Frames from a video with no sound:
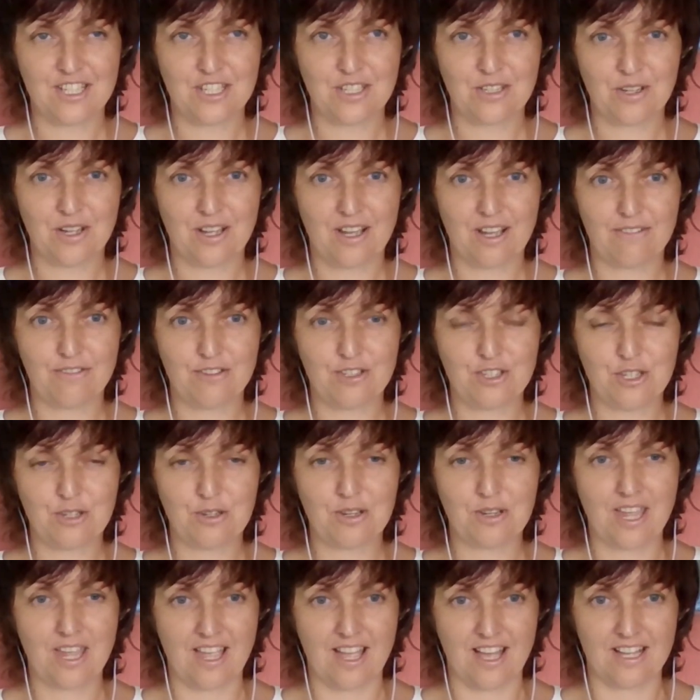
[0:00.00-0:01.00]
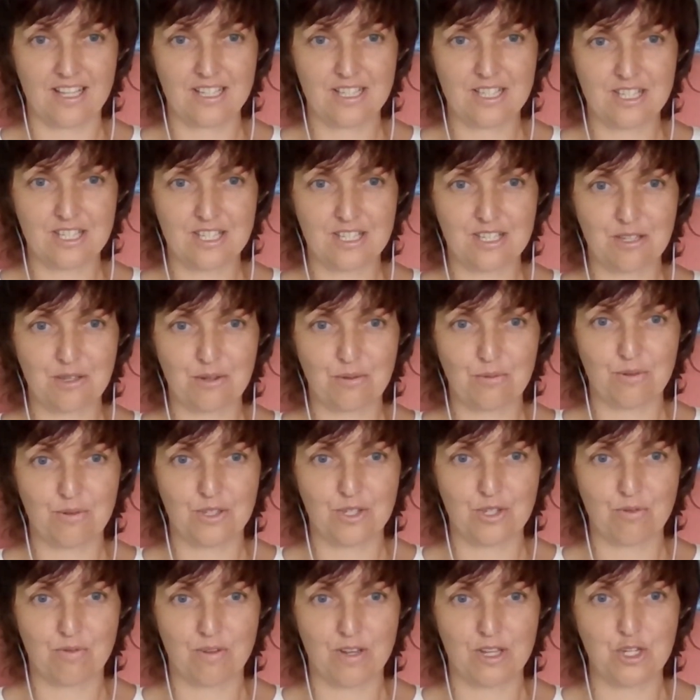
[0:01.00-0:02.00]
do have 2 cats,
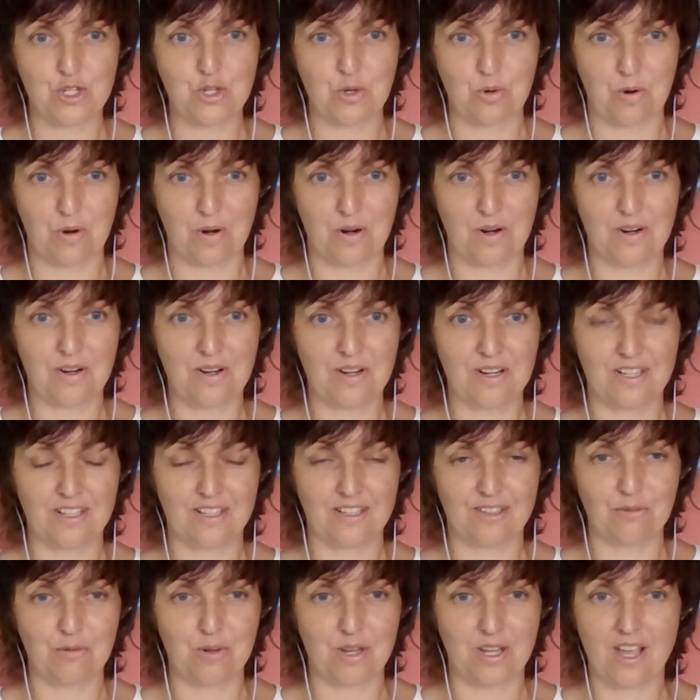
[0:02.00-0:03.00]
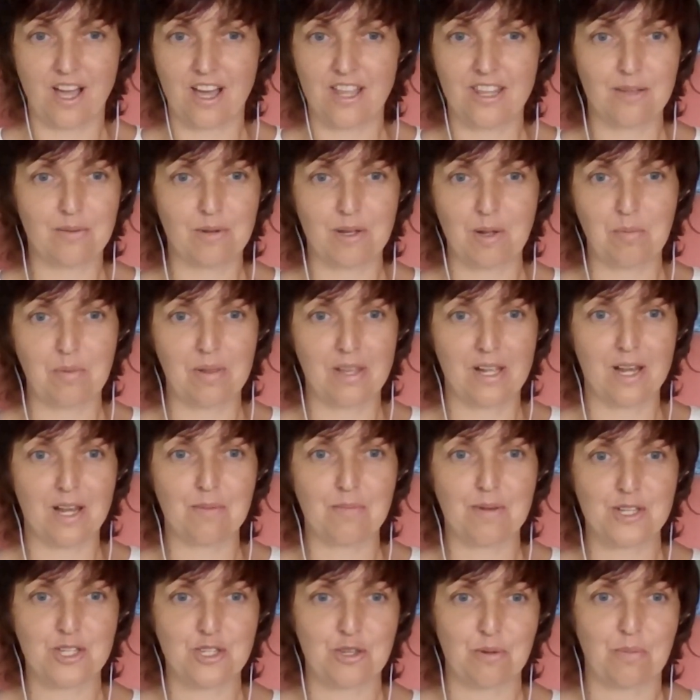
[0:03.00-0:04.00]
which we adore, and we got them completely
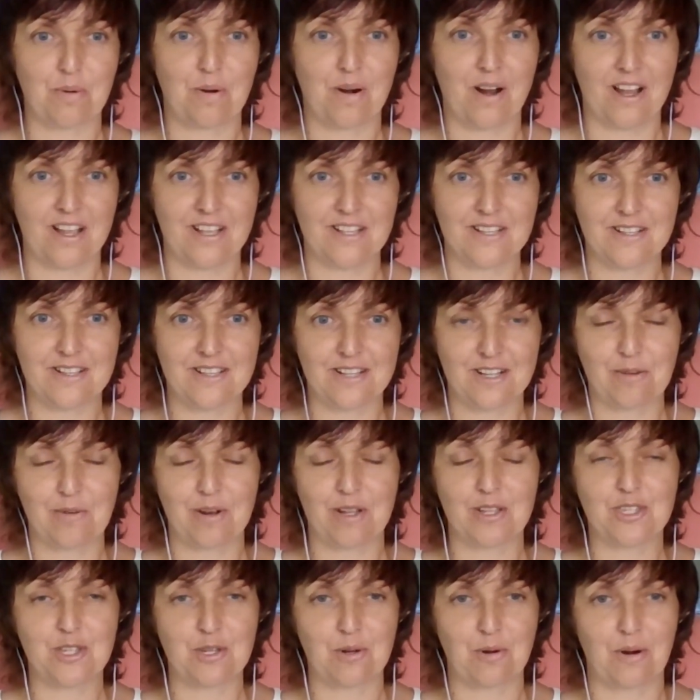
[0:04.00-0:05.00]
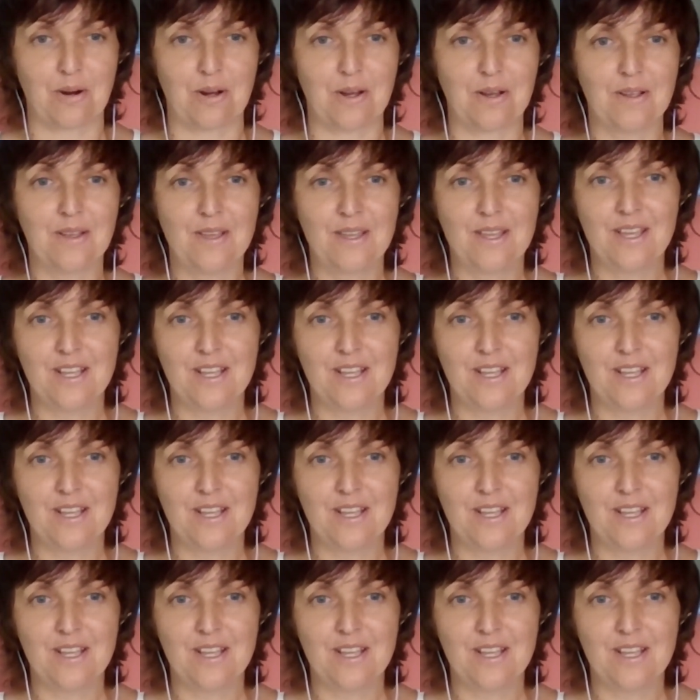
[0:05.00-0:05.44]
by surprise. It's a great story.